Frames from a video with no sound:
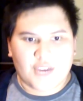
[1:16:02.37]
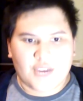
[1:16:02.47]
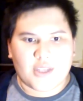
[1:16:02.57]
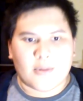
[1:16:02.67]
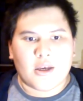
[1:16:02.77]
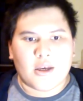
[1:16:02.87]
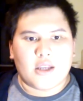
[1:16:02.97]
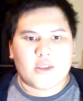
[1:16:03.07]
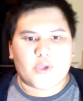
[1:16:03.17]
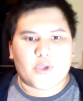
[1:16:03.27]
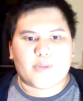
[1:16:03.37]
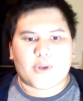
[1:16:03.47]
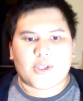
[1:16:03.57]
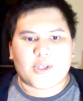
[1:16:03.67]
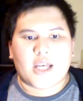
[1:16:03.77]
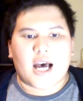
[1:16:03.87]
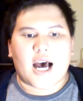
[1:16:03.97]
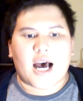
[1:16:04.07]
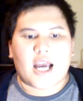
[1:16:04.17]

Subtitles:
He hears them, the whispers,